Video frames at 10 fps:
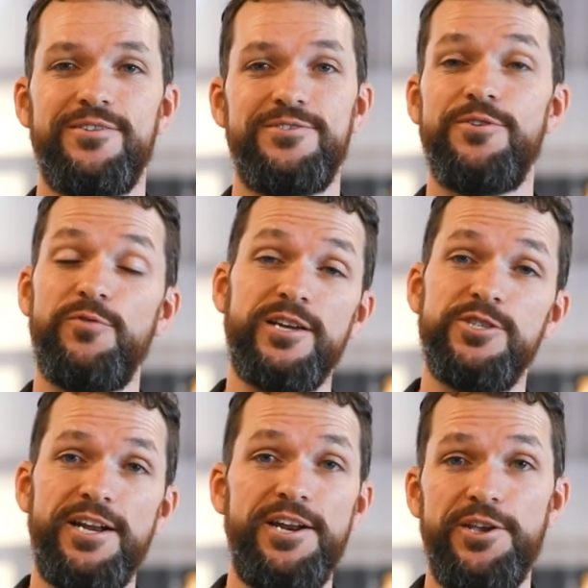So
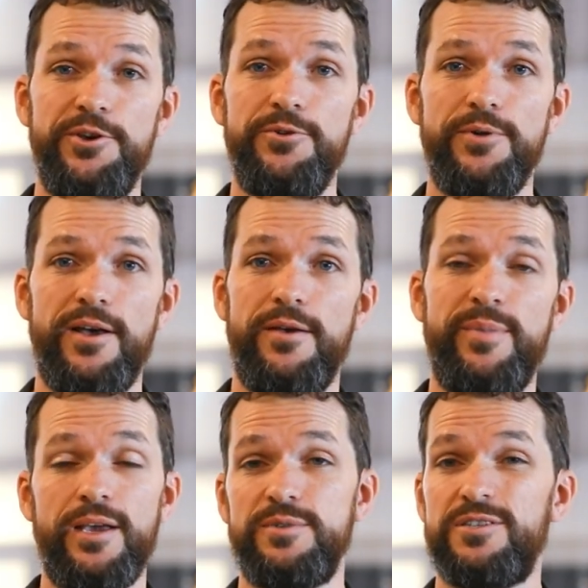FlexChain EDU
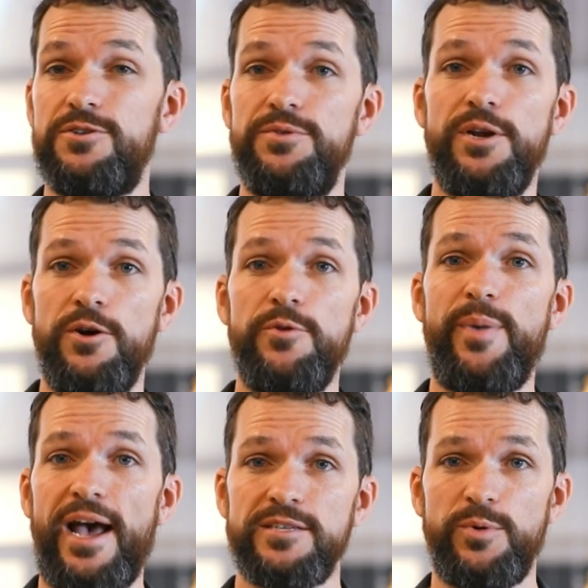becomes a student-owned
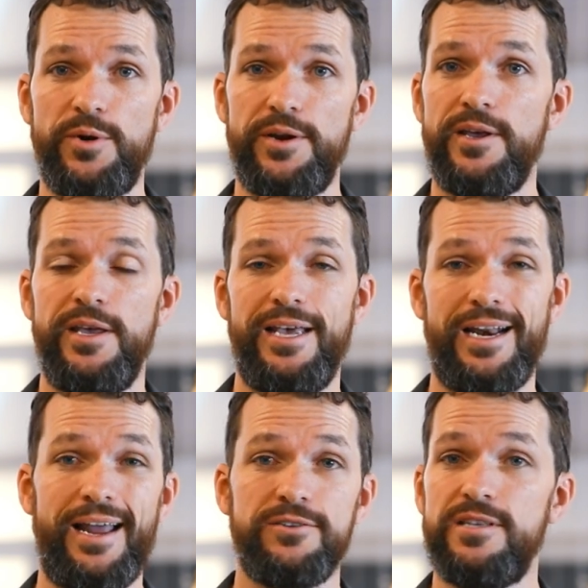passport. It
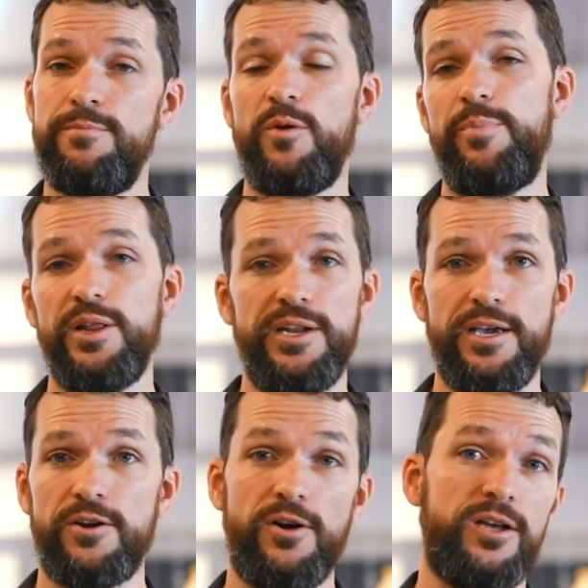allows them
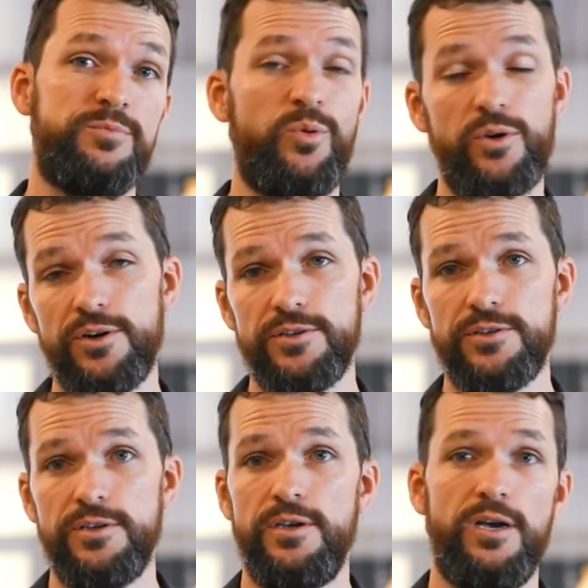mobility across
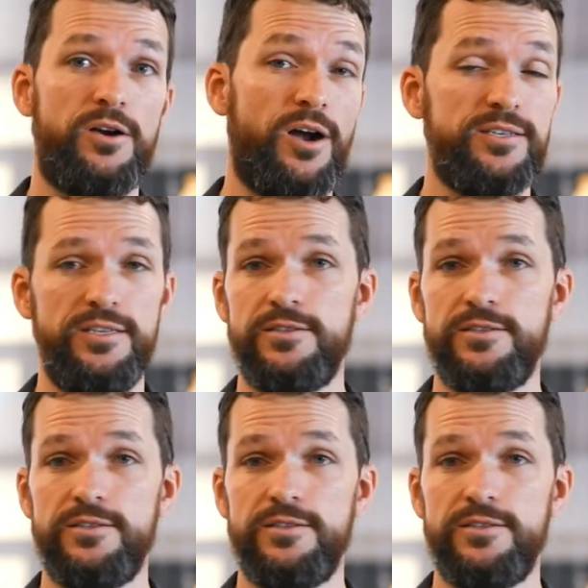borders, across